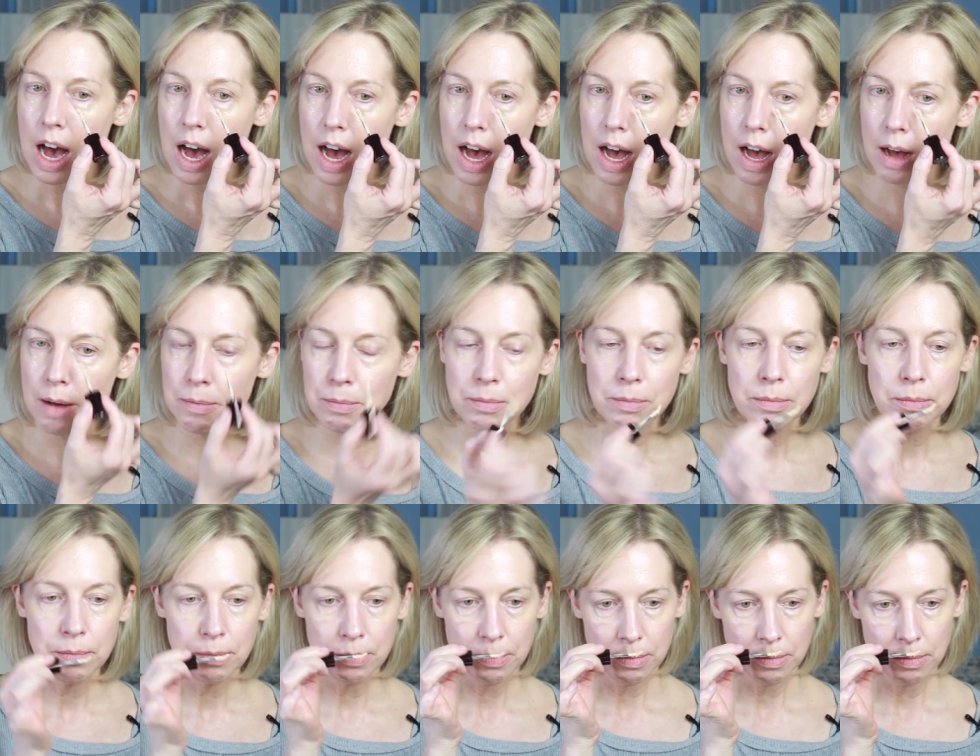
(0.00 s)

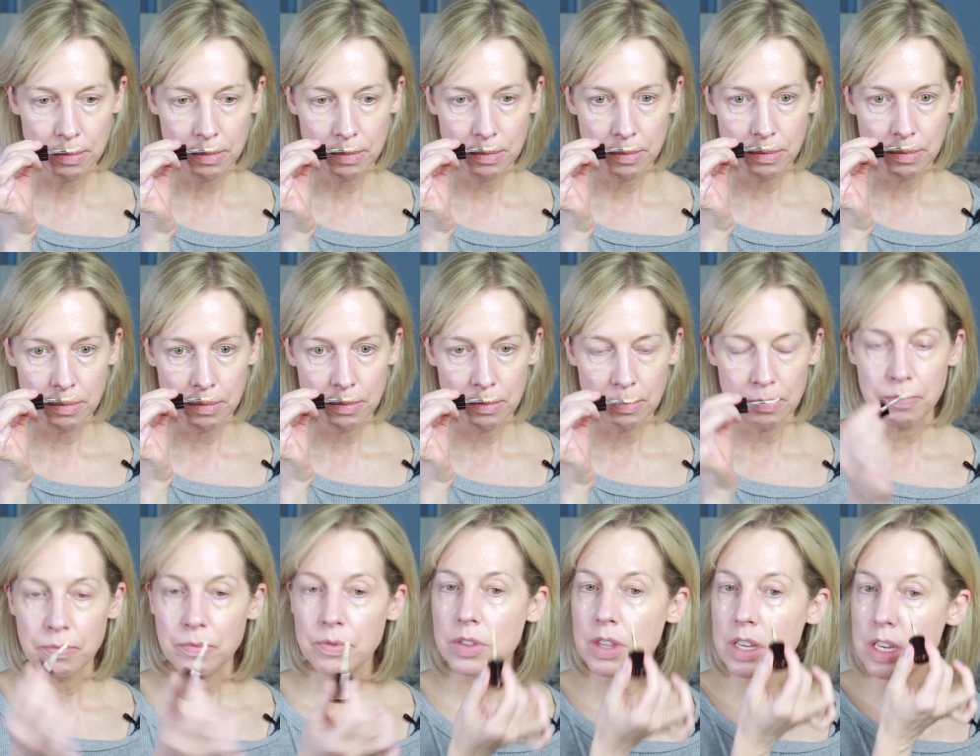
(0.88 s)
Um,
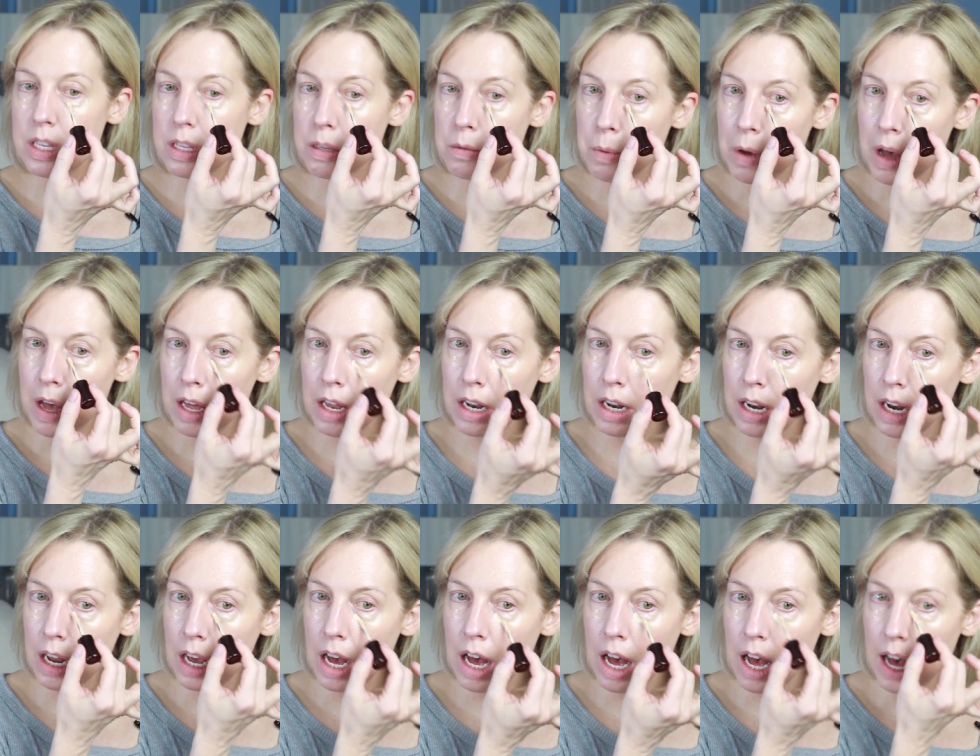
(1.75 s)
this one,